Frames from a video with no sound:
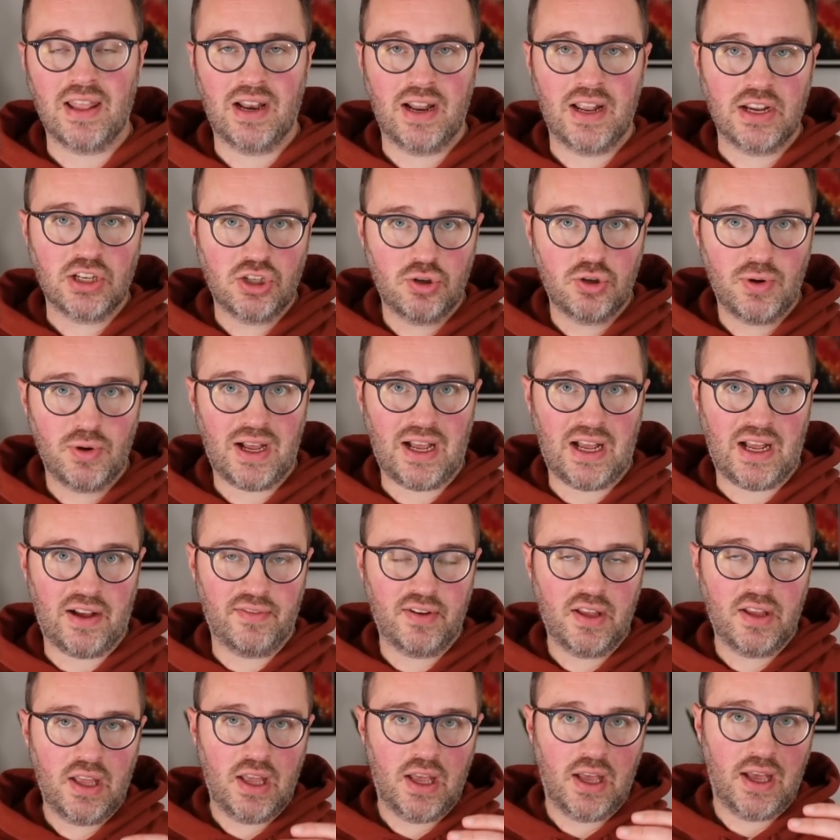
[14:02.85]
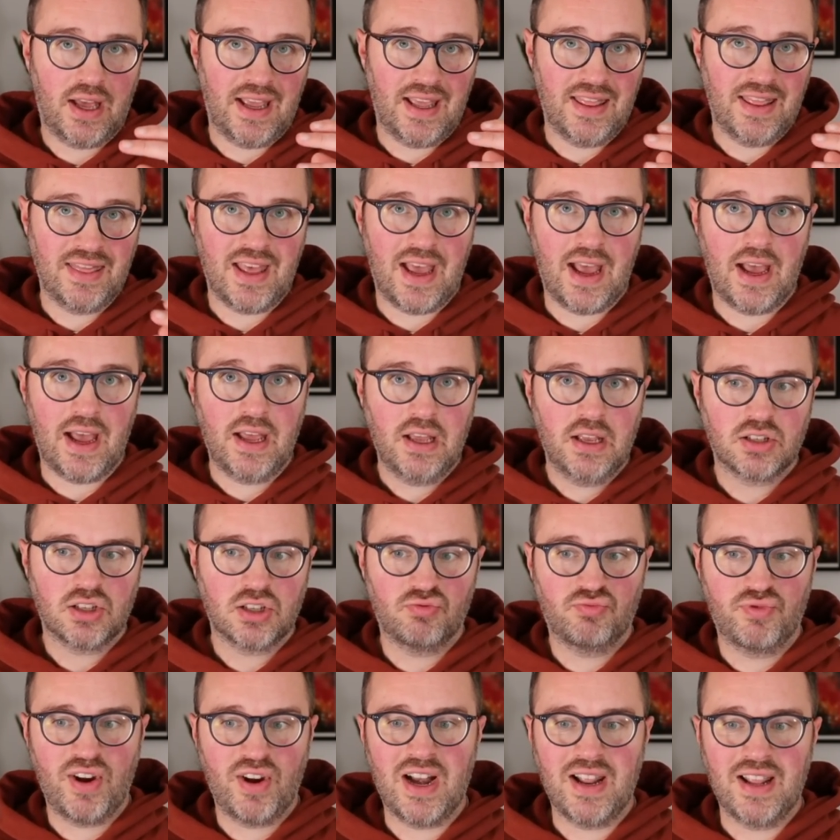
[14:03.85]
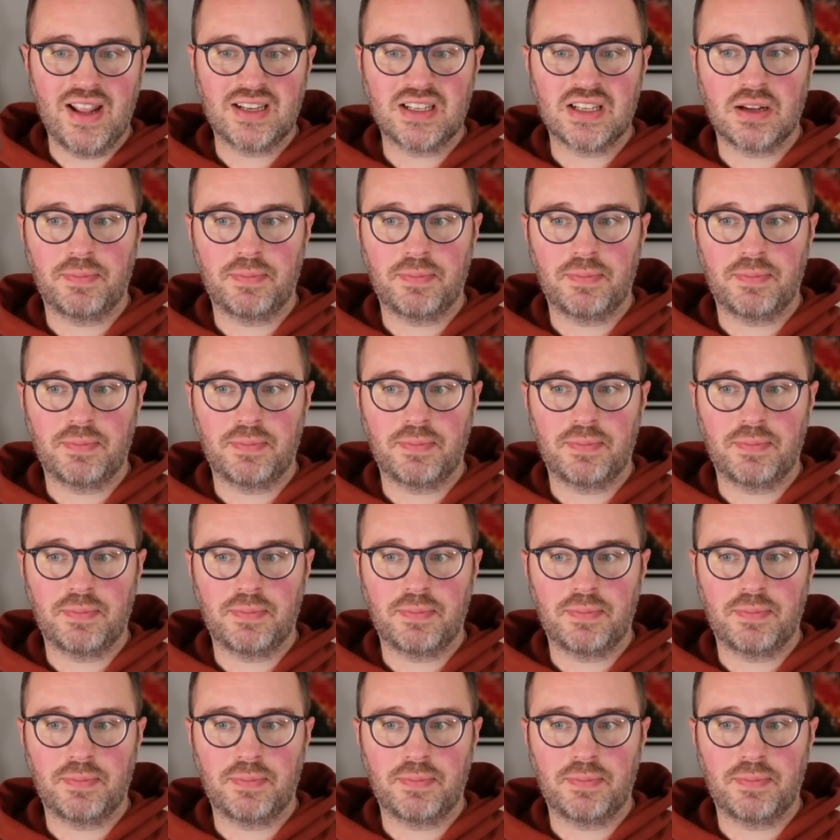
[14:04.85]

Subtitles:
unless you have in there. So really this is